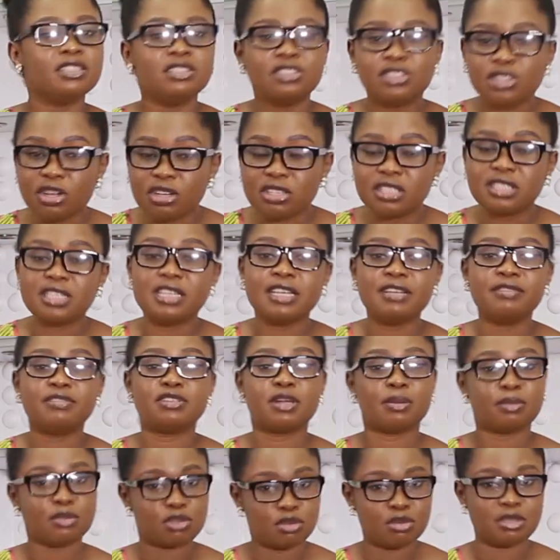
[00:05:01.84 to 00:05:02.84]
just lives
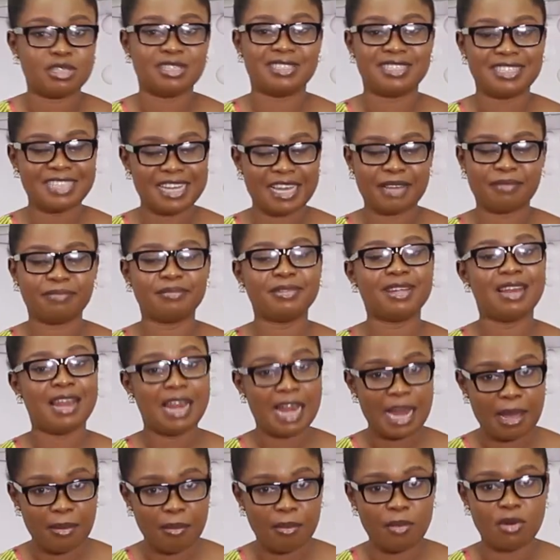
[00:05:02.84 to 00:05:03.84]
up to his name.
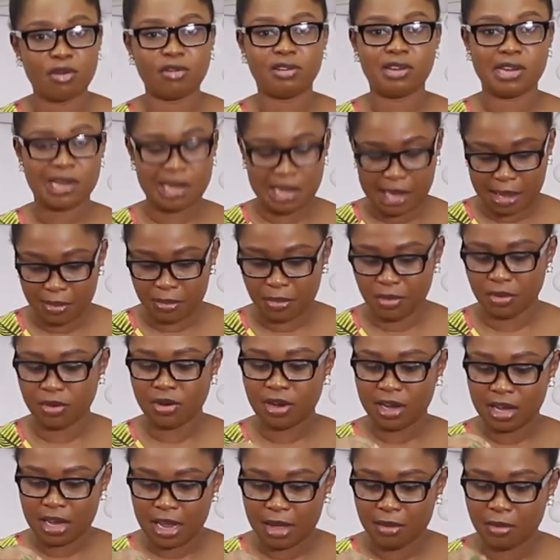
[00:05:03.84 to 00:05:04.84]
Lemon.
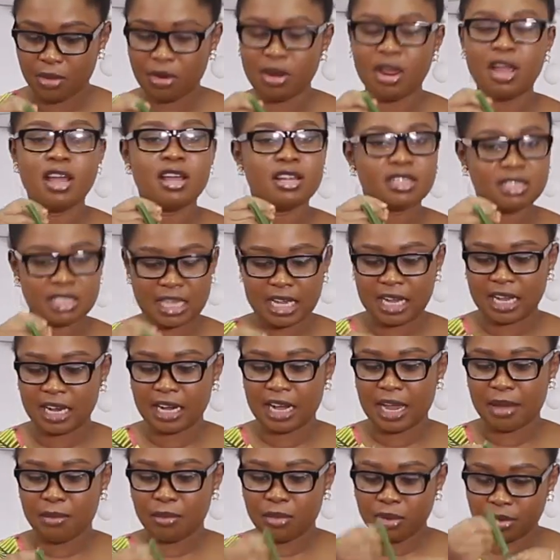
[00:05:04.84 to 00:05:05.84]
Think
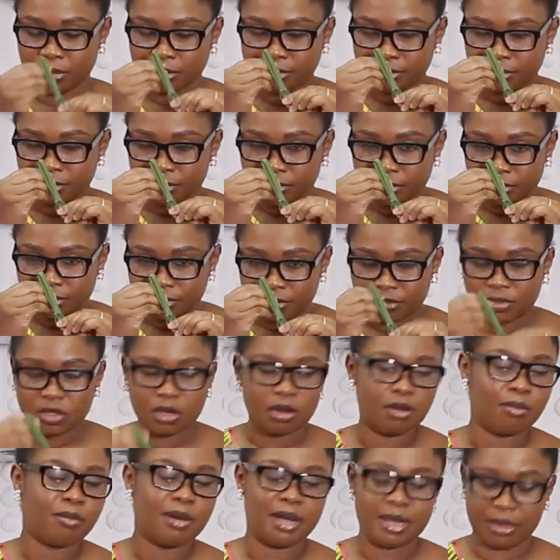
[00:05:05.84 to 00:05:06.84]
lemon.
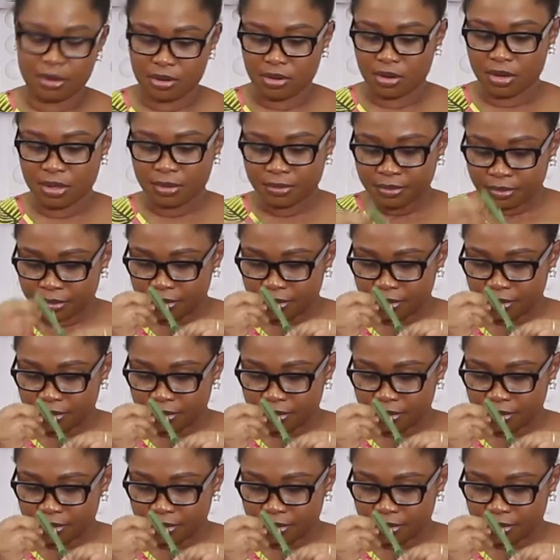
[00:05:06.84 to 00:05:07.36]
Oh my god,